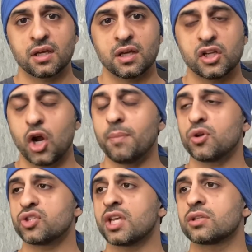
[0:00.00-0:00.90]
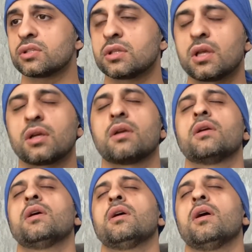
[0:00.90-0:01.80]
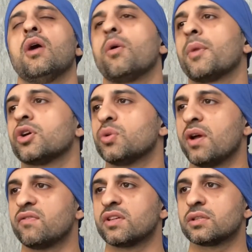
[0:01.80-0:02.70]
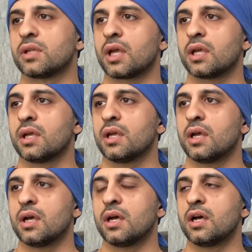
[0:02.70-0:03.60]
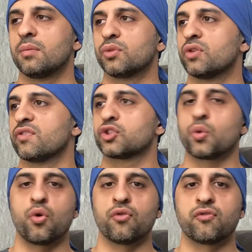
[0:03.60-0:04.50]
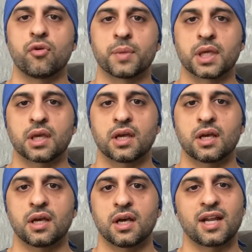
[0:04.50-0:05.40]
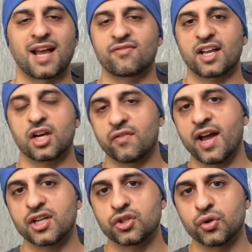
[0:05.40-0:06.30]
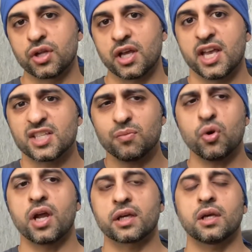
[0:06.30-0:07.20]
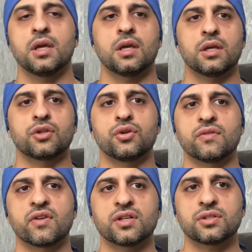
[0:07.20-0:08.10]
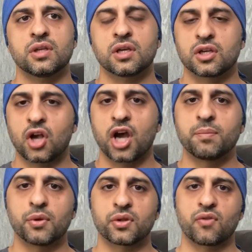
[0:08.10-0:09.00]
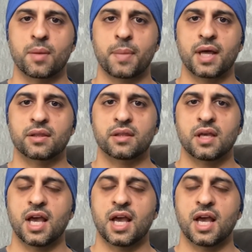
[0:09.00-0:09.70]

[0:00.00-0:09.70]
You know, I'm not saying just sit there and go, oh, I'm not gonna do anything today. Universe, do it all for me and have that kind of attitude. It's more like, universe, guide me on the right path.